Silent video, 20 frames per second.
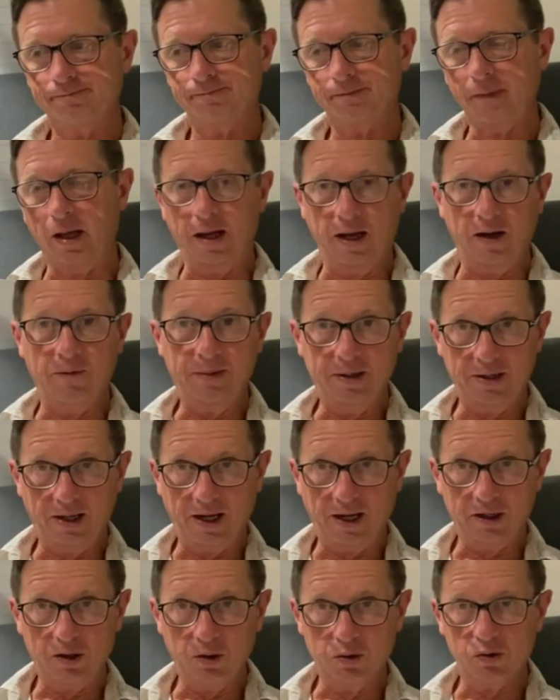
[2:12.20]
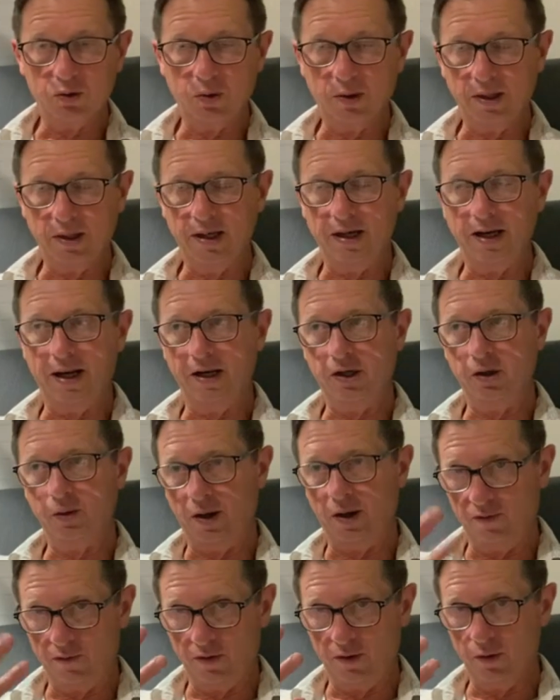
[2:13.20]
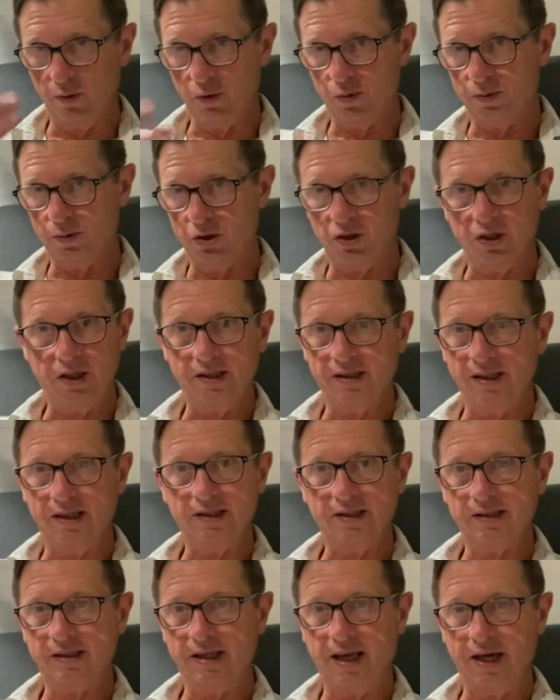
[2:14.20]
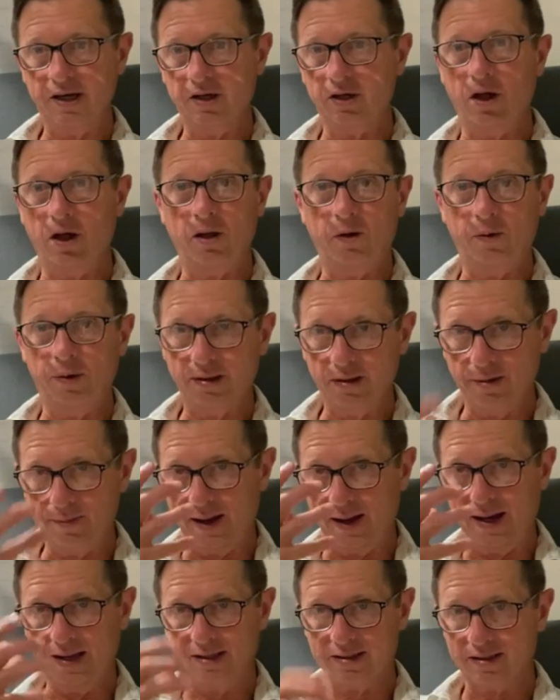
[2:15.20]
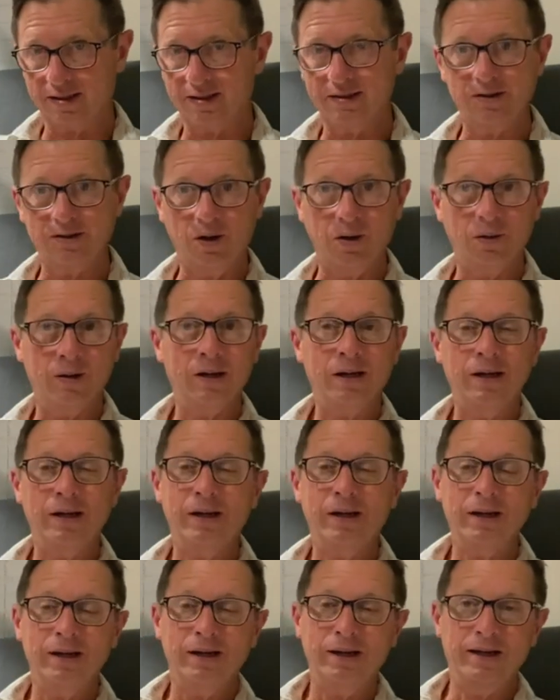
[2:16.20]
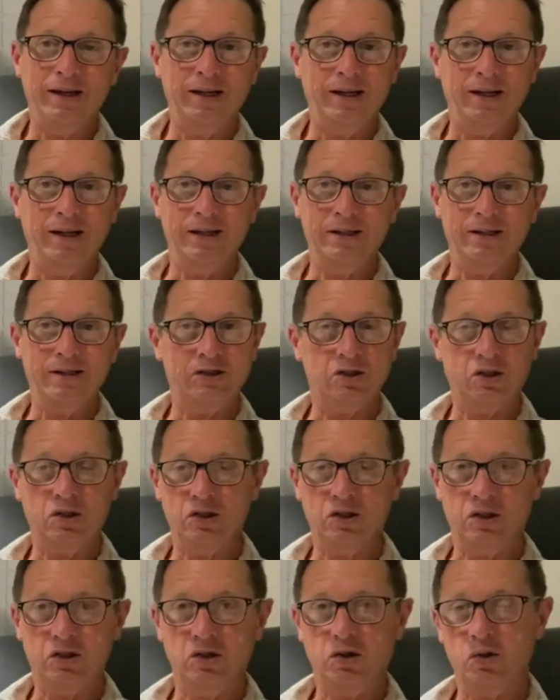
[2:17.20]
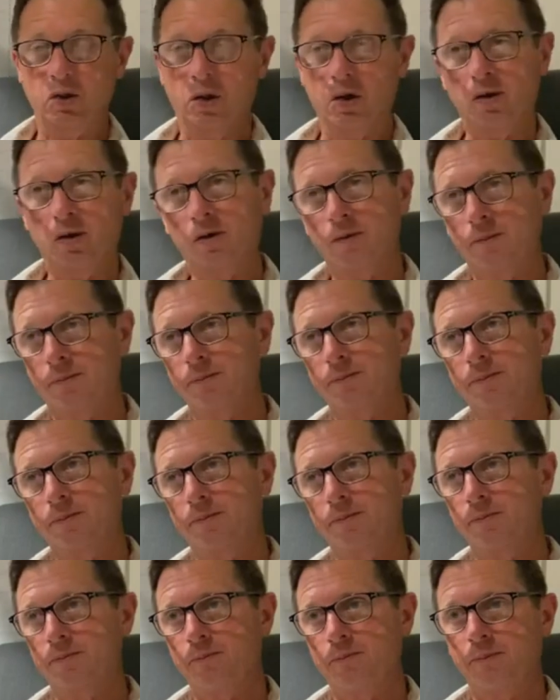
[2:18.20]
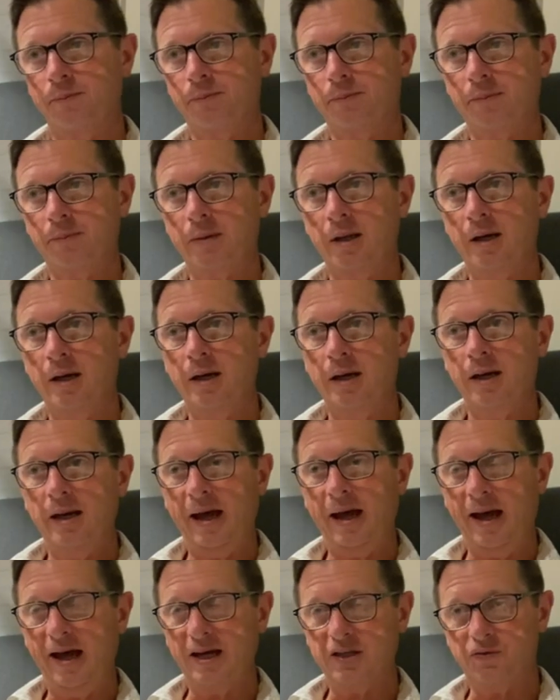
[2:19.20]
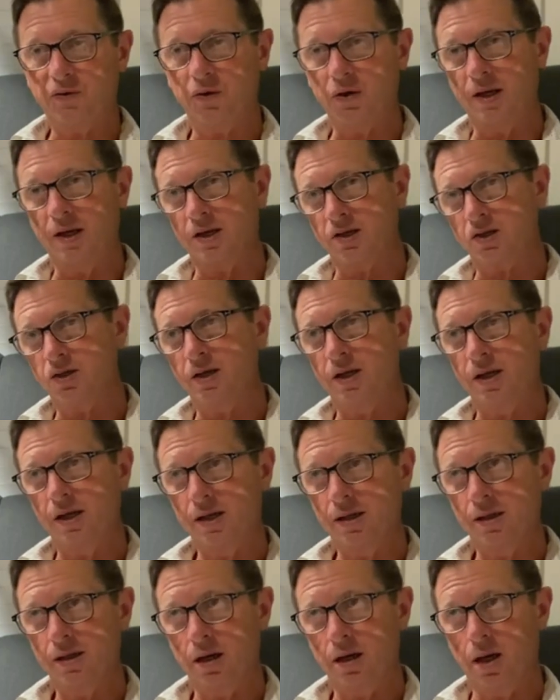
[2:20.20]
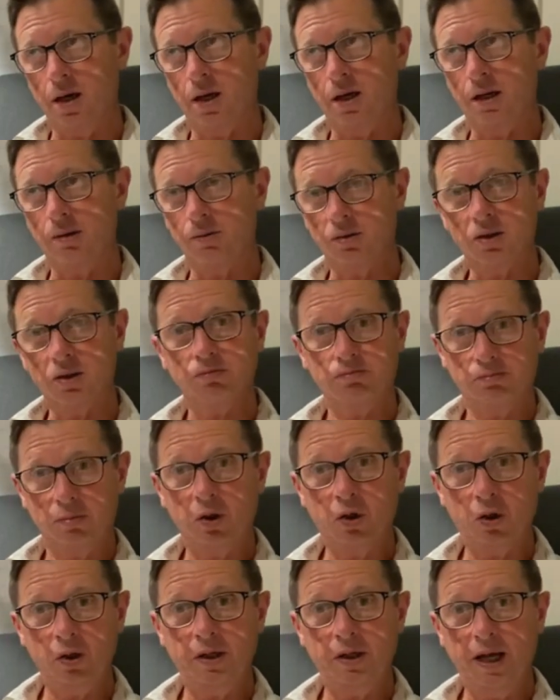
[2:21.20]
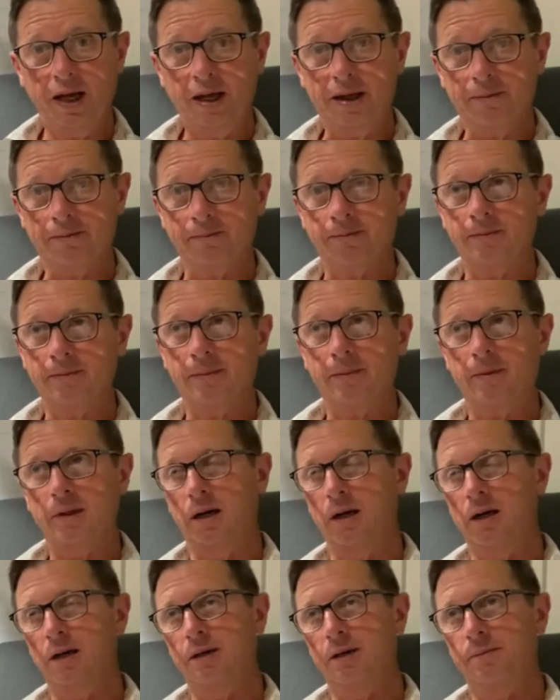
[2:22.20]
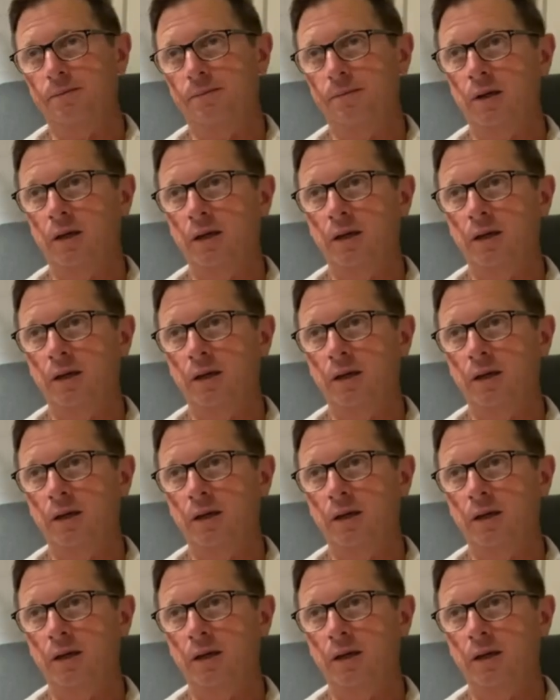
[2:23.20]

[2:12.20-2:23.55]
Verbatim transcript: I have been diagnosed with it, and I do have one of those machines. I just can't tolerate the mask, so yeah, it's it's a struggle. As for yesterday, it was a good day. Um,